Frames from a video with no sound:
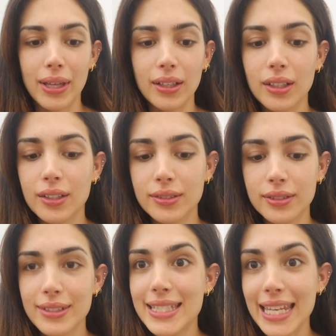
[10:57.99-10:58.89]
milk
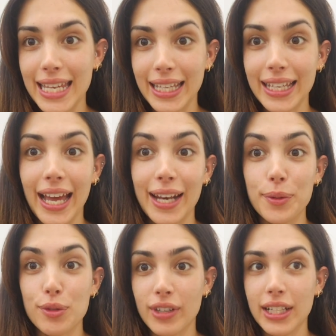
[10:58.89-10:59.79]
tea and it
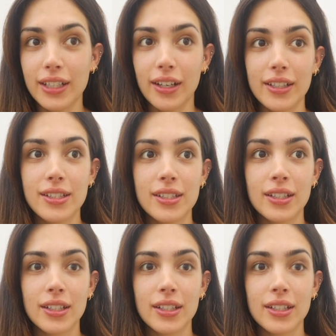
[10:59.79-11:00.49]
was really nice.